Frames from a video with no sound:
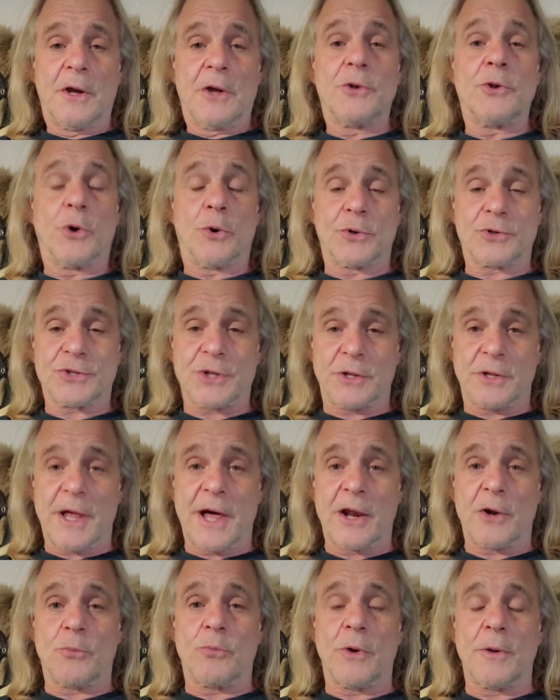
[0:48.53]
Notice a
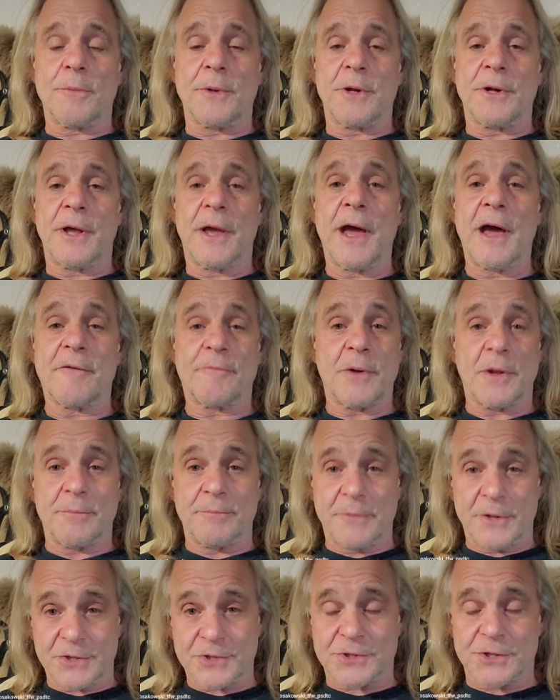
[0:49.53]
lot of women have
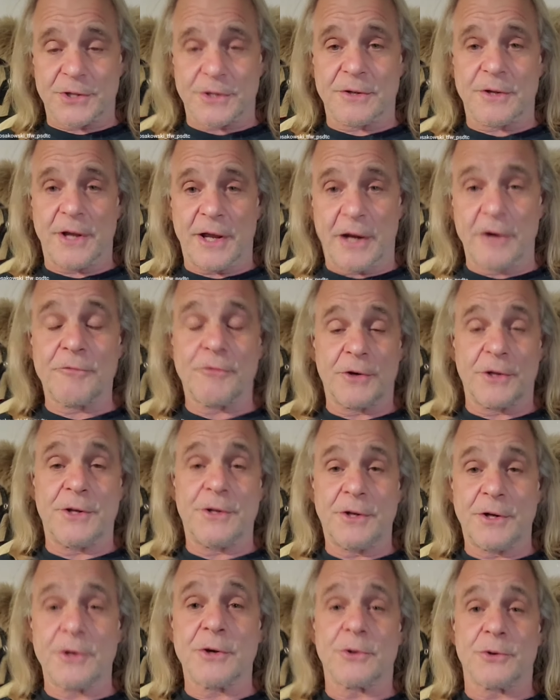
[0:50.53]
been missing. Every
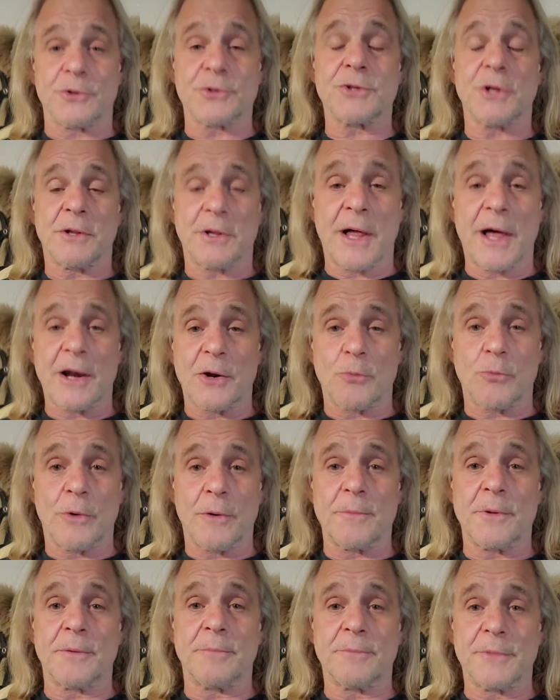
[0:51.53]
year there's a lot of
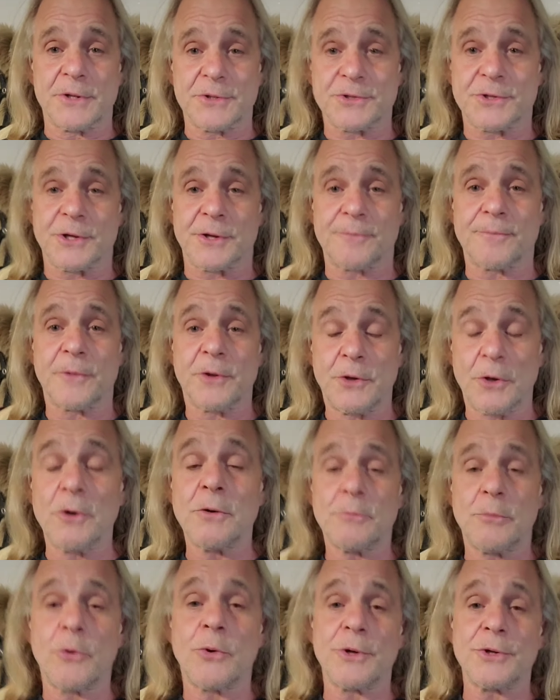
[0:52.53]
women missing.
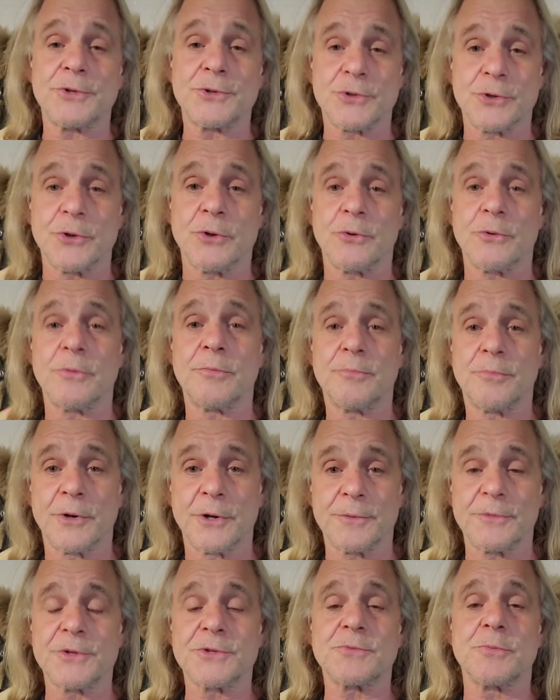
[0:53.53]
Young boys too,
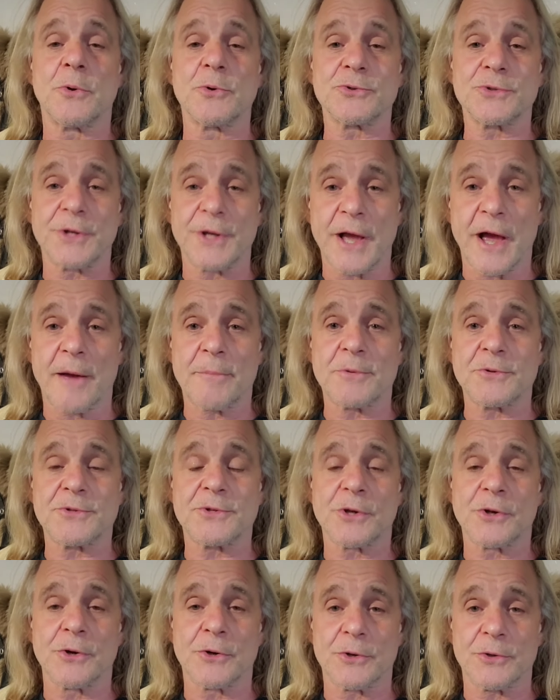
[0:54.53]
but this mostly happens
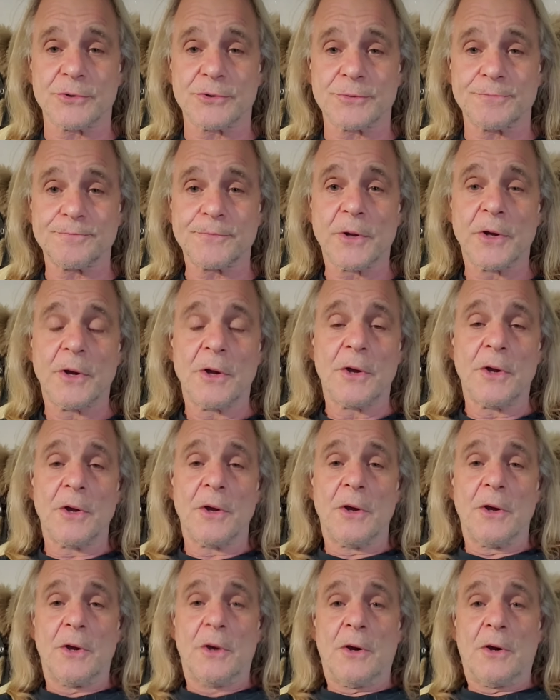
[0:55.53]
to girls.
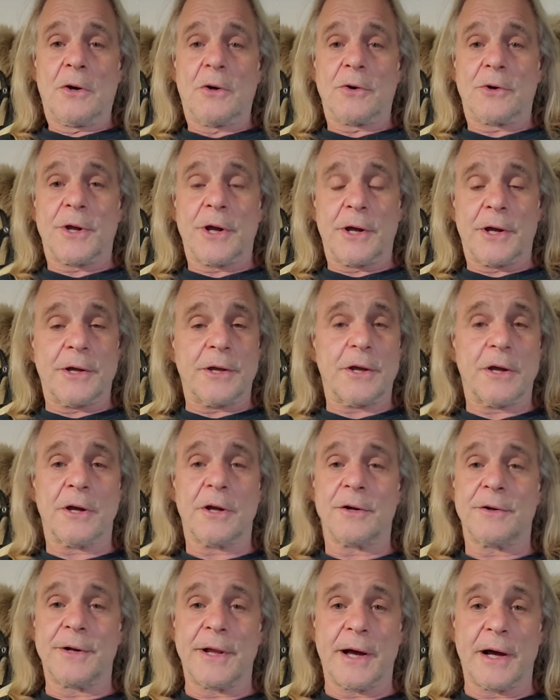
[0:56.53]
Okay,
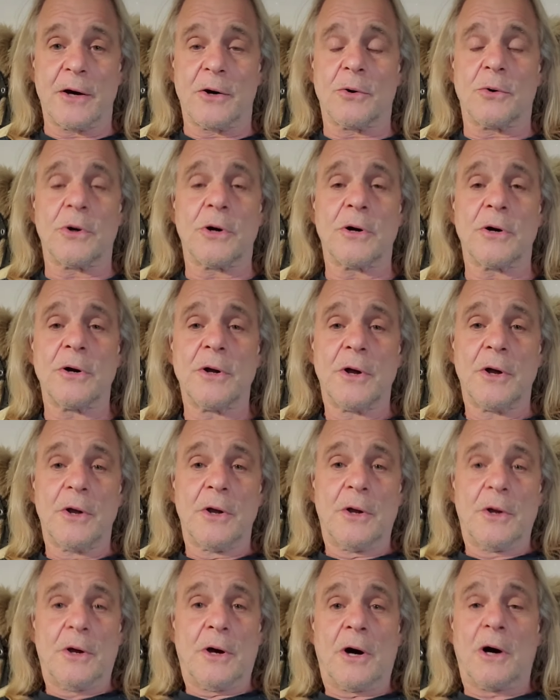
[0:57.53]
now
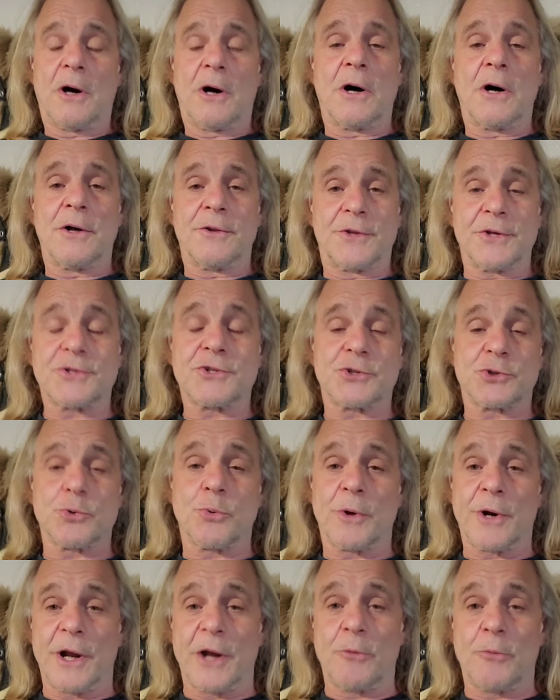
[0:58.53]
uh, this is
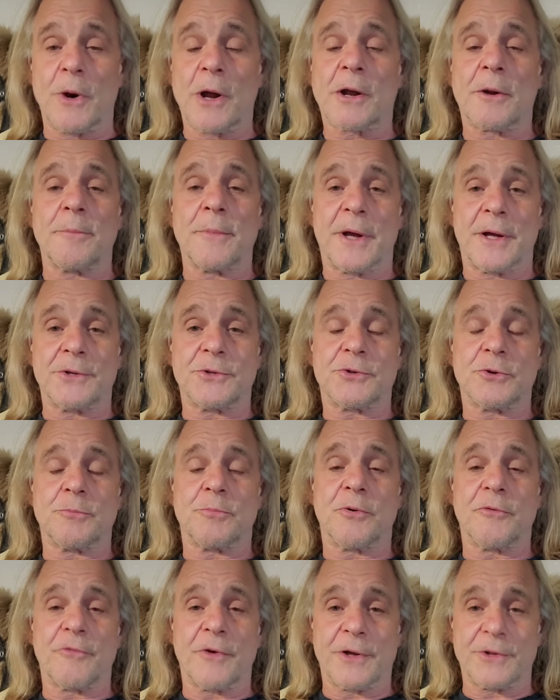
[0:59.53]
what I recommend to
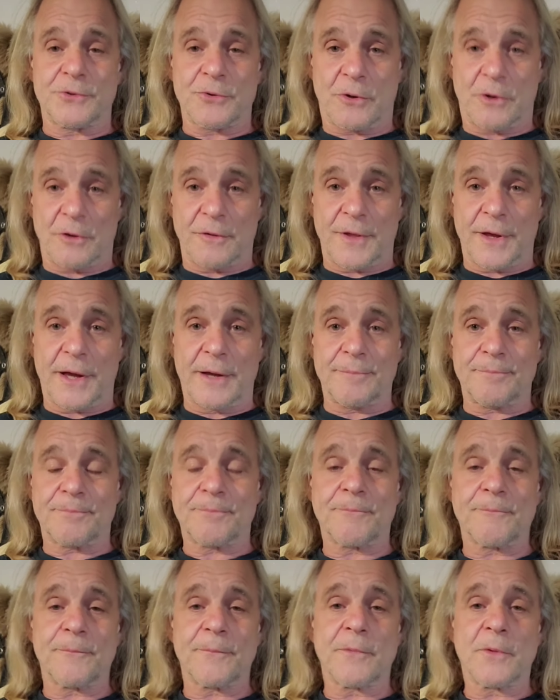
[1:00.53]
prevent all that.
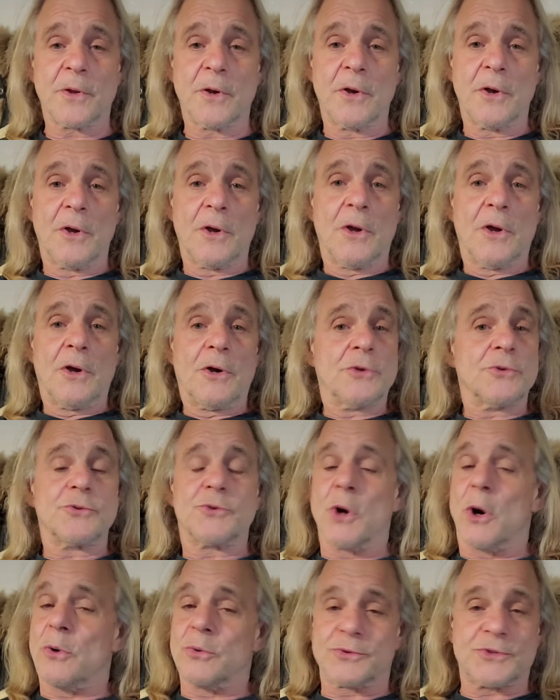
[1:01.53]

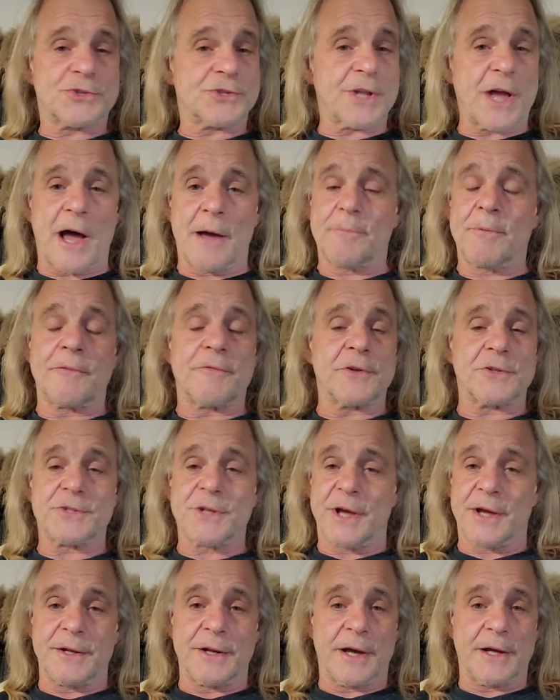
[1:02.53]
Don't stop if it's
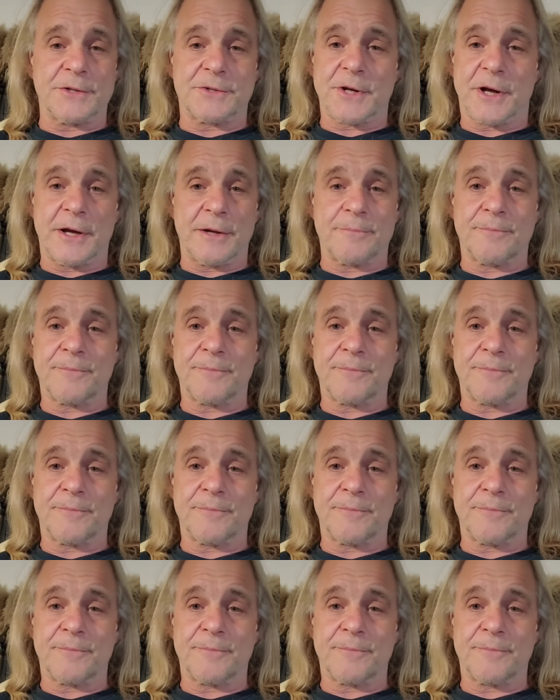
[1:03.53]
at nighttime.